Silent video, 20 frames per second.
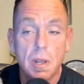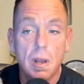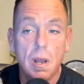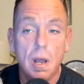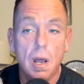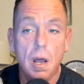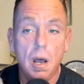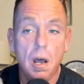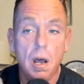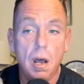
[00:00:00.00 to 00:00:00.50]

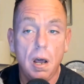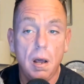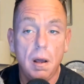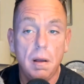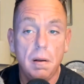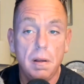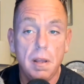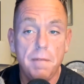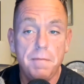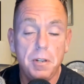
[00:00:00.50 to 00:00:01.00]

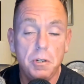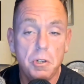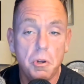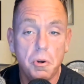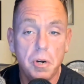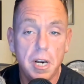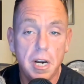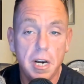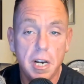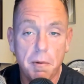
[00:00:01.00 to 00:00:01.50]
If you
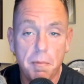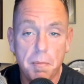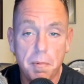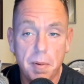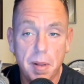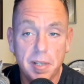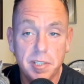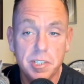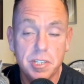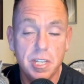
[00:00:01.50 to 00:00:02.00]
donate a couple
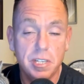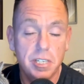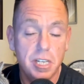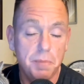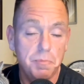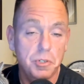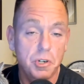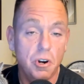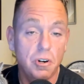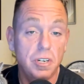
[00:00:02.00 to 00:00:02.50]
bucks in the
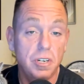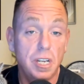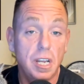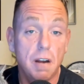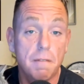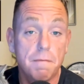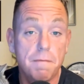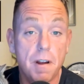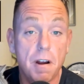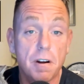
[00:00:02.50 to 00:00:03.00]
tip jar, and you get
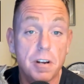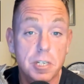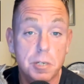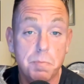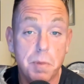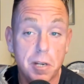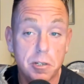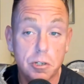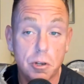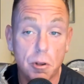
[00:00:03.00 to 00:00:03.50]
a very
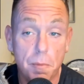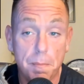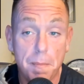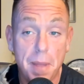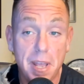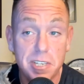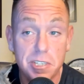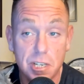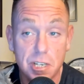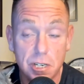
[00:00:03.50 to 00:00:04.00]
special
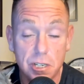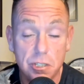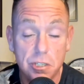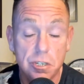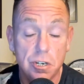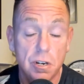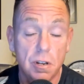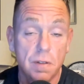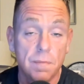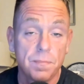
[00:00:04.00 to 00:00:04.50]
message